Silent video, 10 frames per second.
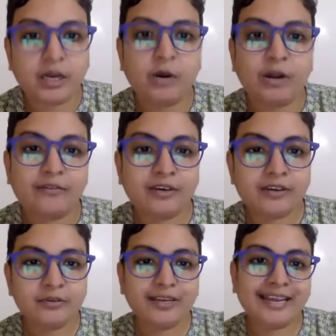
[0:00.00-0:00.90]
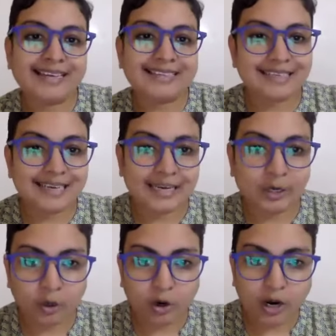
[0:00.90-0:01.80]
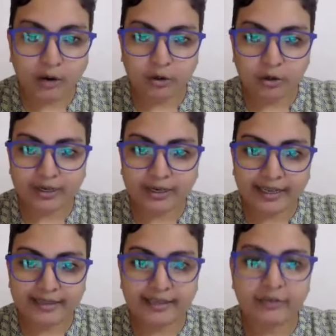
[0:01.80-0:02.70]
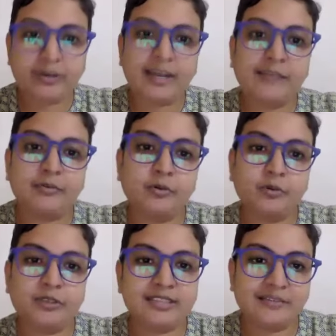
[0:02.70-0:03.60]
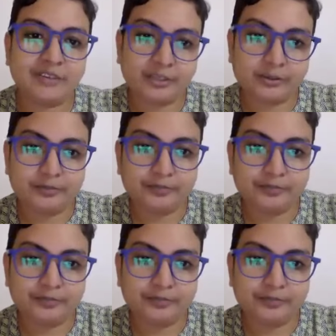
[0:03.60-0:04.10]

However, if your cat is an indoor-outdoor cat, then you will have to do this every year.